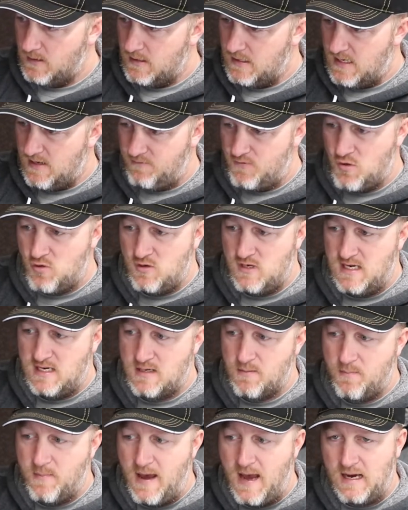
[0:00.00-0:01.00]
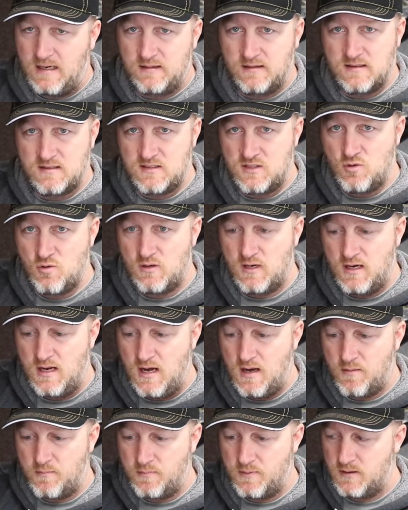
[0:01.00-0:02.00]
If you need to back this unit
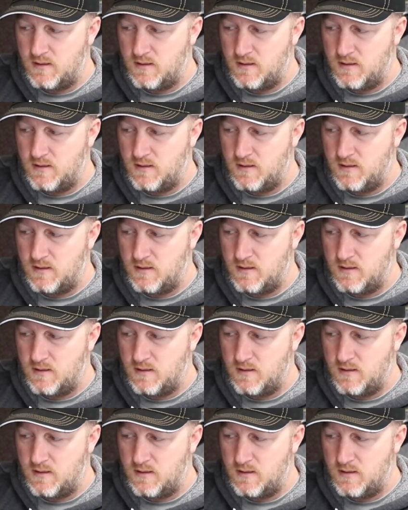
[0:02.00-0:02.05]
up,